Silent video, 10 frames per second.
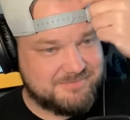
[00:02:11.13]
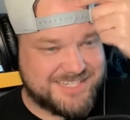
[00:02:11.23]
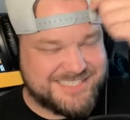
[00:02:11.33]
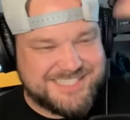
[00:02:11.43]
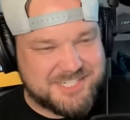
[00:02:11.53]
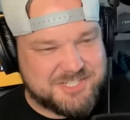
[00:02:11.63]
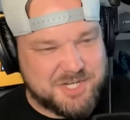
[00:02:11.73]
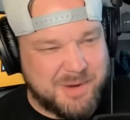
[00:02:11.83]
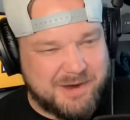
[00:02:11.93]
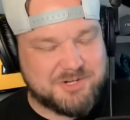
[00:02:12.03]
Because this is a
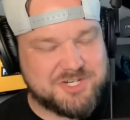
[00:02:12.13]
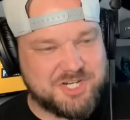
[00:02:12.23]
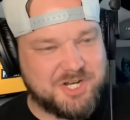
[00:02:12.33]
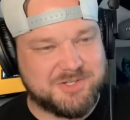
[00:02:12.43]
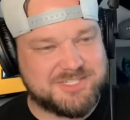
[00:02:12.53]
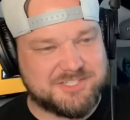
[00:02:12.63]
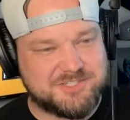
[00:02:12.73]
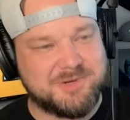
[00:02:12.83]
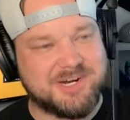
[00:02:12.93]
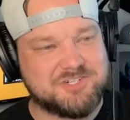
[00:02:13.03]
two hour show. This is a
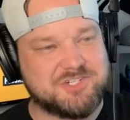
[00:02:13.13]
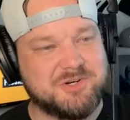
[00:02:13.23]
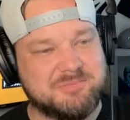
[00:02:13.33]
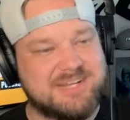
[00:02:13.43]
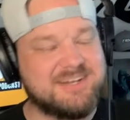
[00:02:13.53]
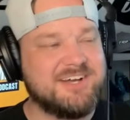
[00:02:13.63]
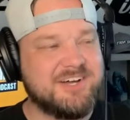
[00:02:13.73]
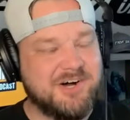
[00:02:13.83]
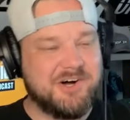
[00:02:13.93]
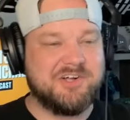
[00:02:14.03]
two hour show about
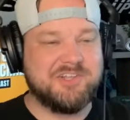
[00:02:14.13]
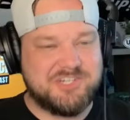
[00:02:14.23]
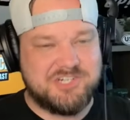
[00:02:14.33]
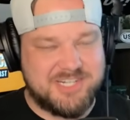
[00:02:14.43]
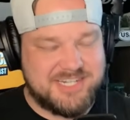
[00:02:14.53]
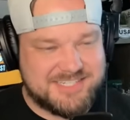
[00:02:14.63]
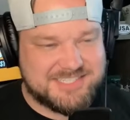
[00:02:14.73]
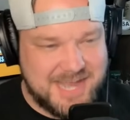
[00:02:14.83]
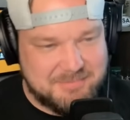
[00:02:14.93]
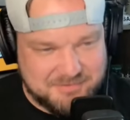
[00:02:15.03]
all the shit that
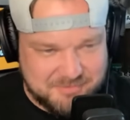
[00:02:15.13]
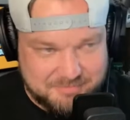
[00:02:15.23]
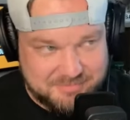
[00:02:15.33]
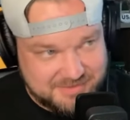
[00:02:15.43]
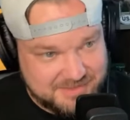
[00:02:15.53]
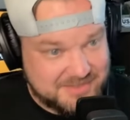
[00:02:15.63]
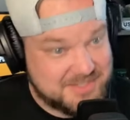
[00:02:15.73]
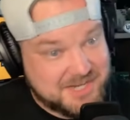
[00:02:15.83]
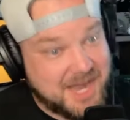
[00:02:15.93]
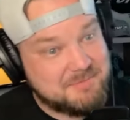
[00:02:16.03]
has happened from
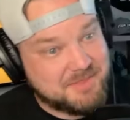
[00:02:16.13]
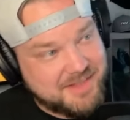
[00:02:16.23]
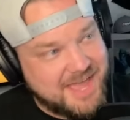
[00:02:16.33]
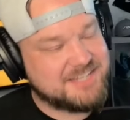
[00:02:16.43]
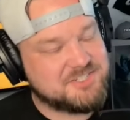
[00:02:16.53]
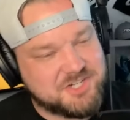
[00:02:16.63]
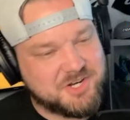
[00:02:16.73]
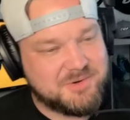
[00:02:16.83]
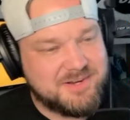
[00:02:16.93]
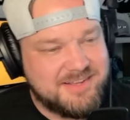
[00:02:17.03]
the time of the last
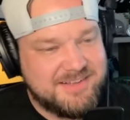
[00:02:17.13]
show.